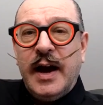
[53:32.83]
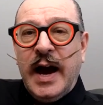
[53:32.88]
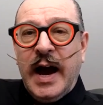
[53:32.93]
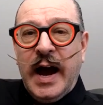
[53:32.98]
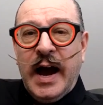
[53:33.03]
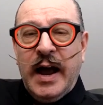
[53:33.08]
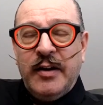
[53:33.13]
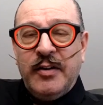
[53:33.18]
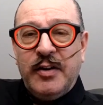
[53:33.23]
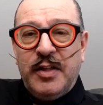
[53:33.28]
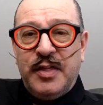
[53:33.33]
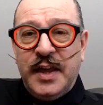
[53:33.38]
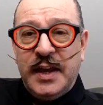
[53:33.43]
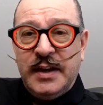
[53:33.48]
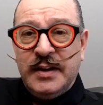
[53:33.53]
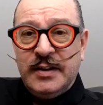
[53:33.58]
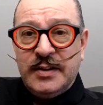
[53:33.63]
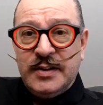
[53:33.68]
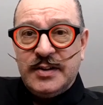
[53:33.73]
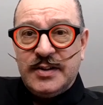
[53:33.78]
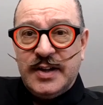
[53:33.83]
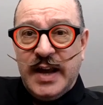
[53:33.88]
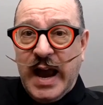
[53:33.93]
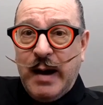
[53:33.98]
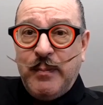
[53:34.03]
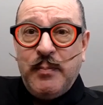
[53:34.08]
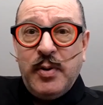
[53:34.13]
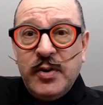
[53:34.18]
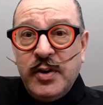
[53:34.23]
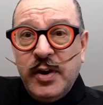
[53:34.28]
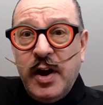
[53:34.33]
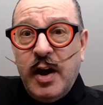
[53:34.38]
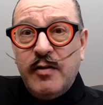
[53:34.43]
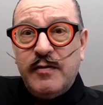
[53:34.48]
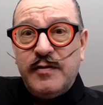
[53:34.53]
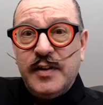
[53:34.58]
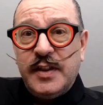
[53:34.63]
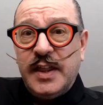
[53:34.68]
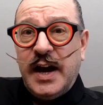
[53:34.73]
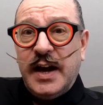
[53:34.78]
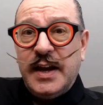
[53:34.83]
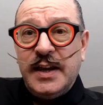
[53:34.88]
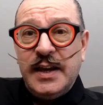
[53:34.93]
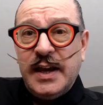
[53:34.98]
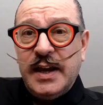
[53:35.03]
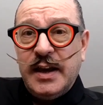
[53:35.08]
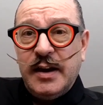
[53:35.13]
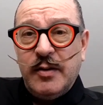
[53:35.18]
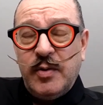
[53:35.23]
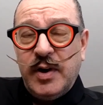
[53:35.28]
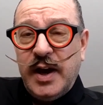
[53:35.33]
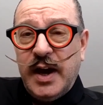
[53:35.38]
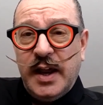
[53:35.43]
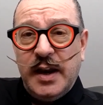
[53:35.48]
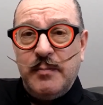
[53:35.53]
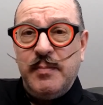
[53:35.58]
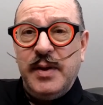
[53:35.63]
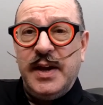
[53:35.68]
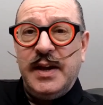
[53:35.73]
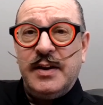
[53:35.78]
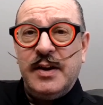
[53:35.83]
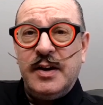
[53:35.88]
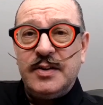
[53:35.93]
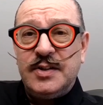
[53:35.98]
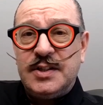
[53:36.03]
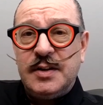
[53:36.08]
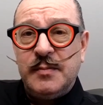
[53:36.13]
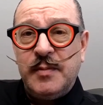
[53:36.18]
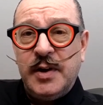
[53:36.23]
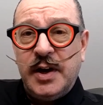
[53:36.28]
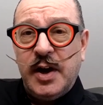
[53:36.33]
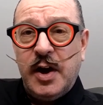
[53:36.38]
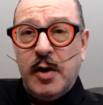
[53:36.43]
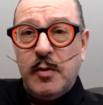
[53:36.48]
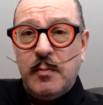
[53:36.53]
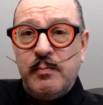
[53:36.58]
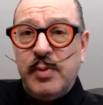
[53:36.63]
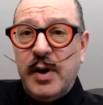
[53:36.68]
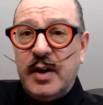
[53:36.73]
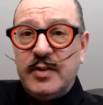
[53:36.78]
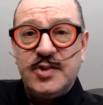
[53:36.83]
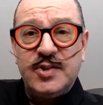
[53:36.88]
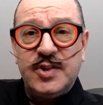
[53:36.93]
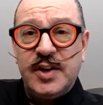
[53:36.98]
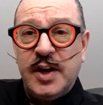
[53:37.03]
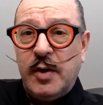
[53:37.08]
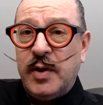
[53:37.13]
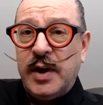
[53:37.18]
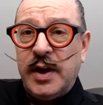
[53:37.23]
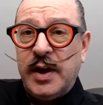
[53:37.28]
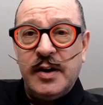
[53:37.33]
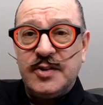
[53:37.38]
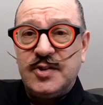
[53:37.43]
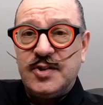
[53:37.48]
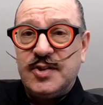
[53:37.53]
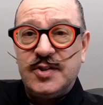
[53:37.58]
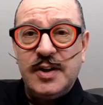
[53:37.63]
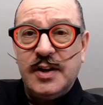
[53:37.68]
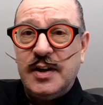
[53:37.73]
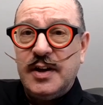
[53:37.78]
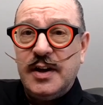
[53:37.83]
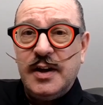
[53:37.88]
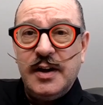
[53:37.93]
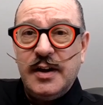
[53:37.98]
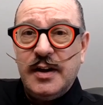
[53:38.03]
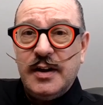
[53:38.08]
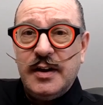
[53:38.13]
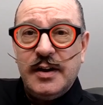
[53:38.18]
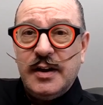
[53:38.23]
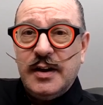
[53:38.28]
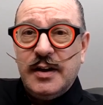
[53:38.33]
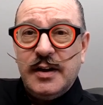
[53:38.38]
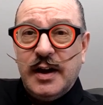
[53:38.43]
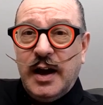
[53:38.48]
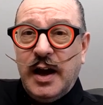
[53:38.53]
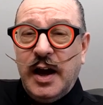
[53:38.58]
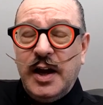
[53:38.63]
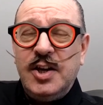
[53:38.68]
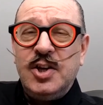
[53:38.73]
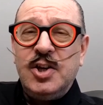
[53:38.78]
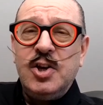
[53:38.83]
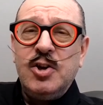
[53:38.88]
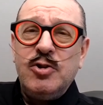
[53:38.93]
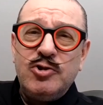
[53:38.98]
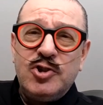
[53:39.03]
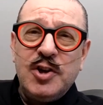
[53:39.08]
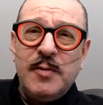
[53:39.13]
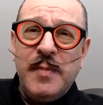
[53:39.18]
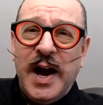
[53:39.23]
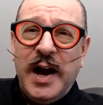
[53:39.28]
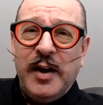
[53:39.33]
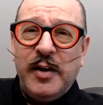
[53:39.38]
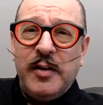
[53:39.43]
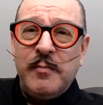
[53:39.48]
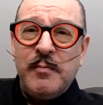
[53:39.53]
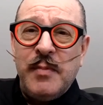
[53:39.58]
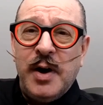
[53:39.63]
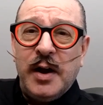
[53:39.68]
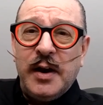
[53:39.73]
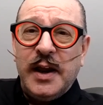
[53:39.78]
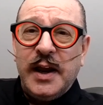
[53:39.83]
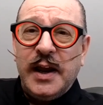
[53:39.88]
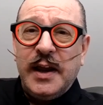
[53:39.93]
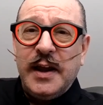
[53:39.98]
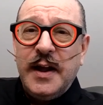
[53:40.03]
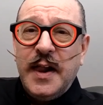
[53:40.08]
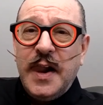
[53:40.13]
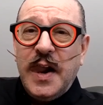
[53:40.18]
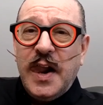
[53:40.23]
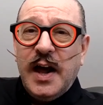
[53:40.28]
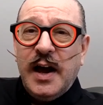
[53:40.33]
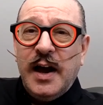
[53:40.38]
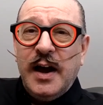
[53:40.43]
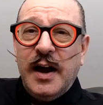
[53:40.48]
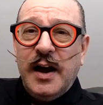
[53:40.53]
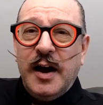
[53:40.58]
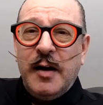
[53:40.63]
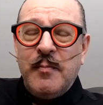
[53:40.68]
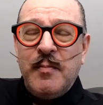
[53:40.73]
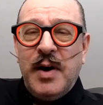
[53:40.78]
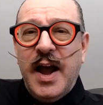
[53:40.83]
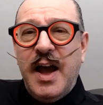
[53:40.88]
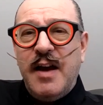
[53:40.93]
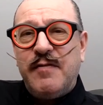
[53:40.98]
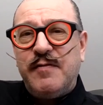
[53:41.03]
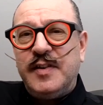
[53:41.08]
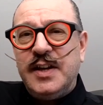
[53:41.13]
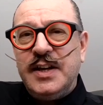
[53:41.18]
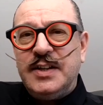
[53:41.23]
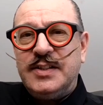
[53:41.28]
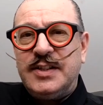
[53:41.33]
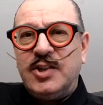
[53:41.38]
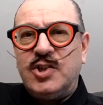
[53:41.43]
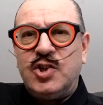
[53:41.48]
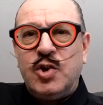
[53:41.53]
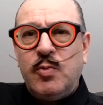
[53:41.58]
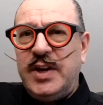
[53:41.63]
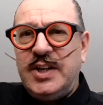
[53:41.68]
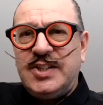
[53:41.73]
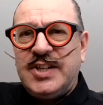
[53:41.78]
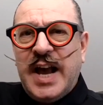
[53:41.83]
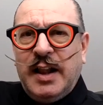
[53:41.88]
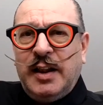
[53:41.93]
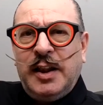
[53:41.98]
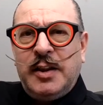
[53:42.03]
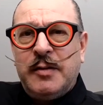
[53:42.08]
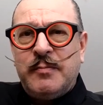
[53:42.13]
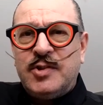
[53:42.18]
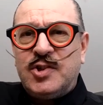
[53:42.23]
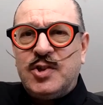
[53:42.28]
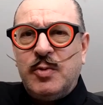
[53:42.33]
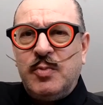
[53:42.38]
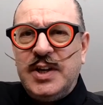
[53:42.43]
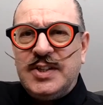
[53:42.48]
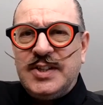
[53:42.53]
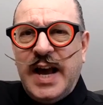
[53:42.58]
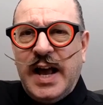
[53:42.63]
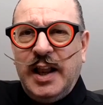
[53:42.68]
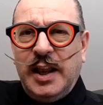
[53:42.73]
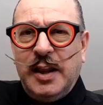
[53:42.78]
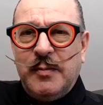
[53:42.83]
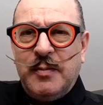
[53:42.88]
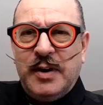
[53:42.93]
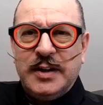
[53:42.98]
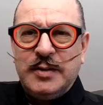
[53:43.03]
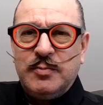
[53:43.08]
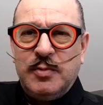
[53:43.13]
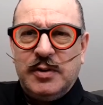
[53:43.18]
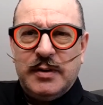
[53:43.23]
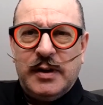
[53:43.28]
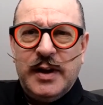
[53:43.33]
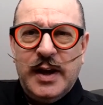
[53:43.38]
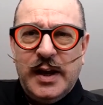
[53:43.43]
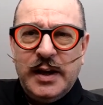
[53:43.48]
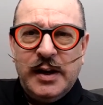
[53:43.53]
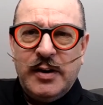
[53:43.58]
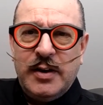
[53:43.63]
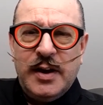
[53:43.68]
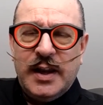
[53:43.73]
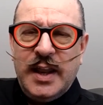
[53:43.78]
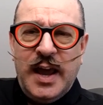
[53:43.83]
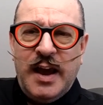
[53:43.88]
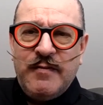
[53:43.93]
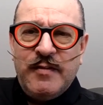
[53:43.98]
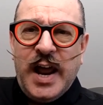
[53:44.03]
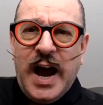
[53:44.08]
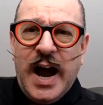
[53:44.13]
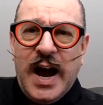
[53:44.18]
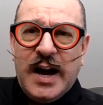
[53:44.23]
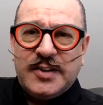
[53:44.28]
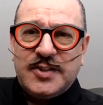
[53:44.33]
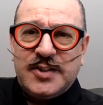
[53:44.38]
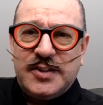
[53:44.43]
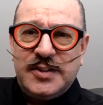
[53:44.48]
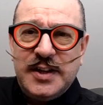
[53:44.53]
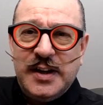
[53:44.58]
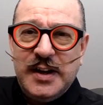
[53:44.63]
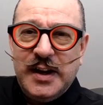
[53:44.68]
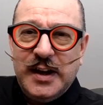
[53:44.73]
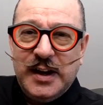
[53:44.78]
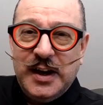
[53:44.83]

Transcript: And things happened over that year. We had a big customer go bust, owing us a huge amount of money. And my FD says, "Should we tell them? Should we tell them?" And I said, "Well, they haven't asked."